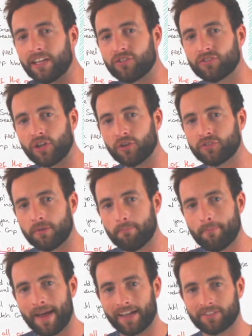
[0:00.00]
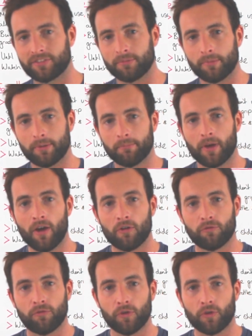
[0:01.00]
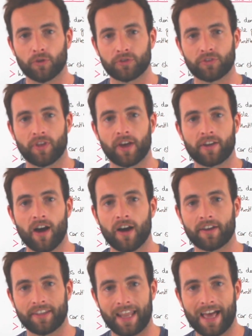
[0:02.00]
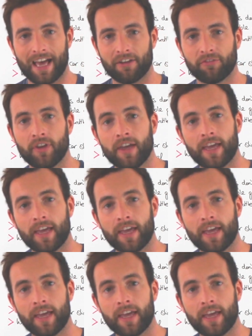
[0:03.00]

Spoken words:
It shows the maximum force that a car can have